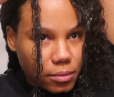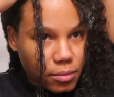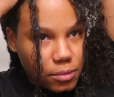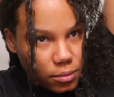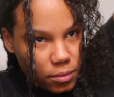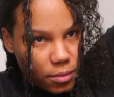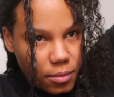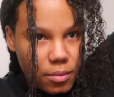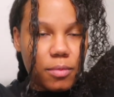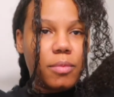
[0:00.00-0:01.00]

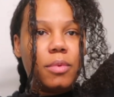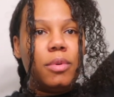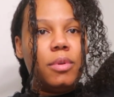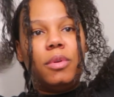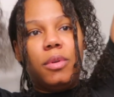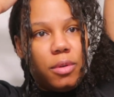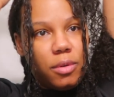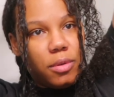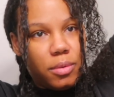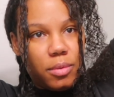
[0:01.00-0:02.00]

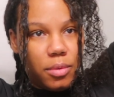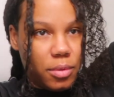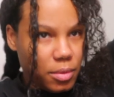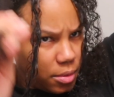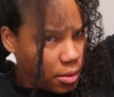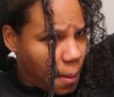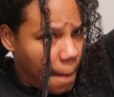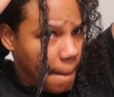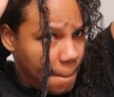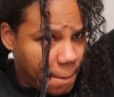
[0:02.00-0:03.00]

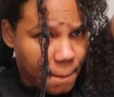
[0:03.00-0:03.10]
No one is speaking in this clip.